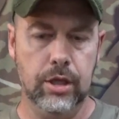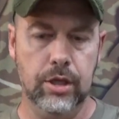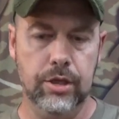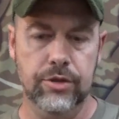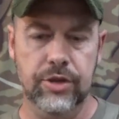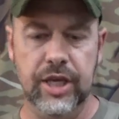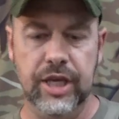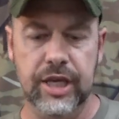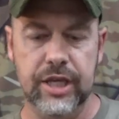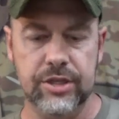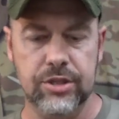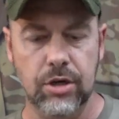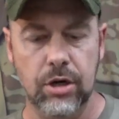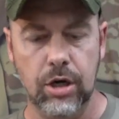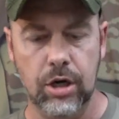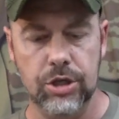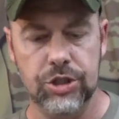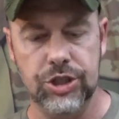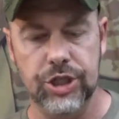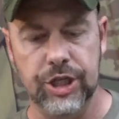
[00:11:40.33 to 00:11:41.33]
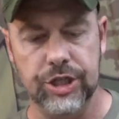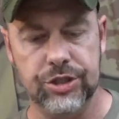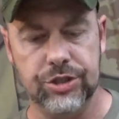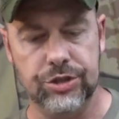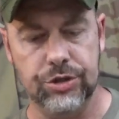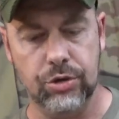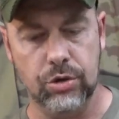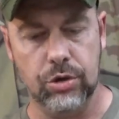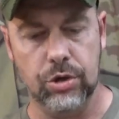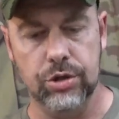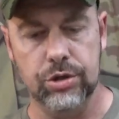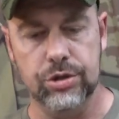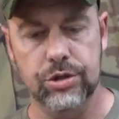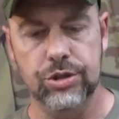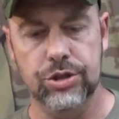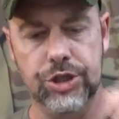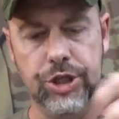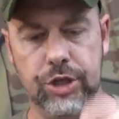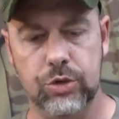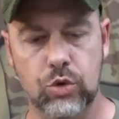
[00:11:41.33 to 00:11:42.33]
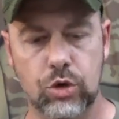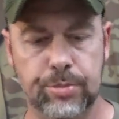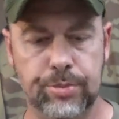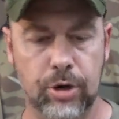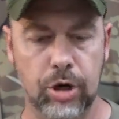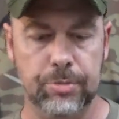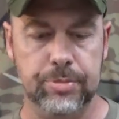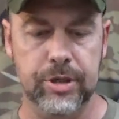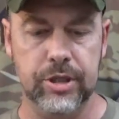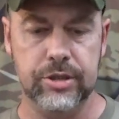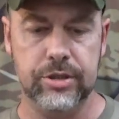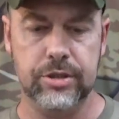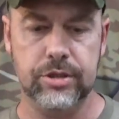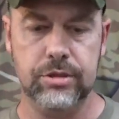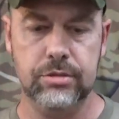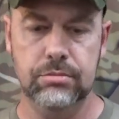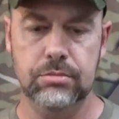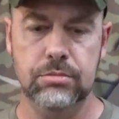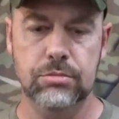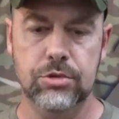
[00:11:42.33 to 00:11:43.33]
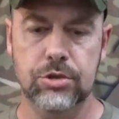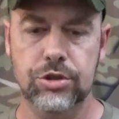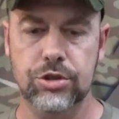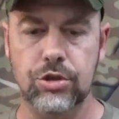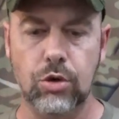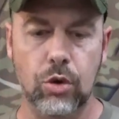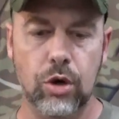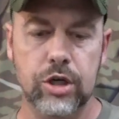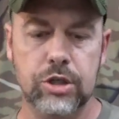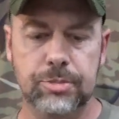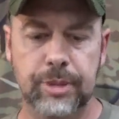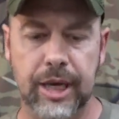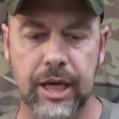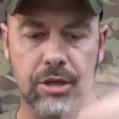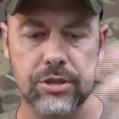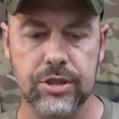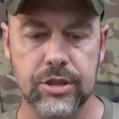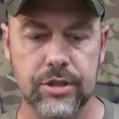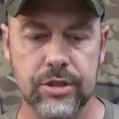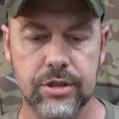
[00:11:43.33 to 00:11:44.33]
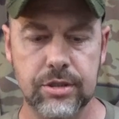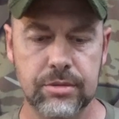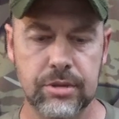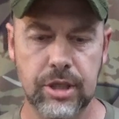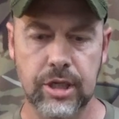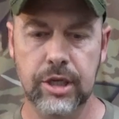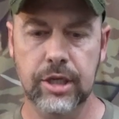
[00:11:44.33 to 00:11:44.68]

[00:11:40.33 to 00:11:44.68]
These are just your general purpose storage pouches.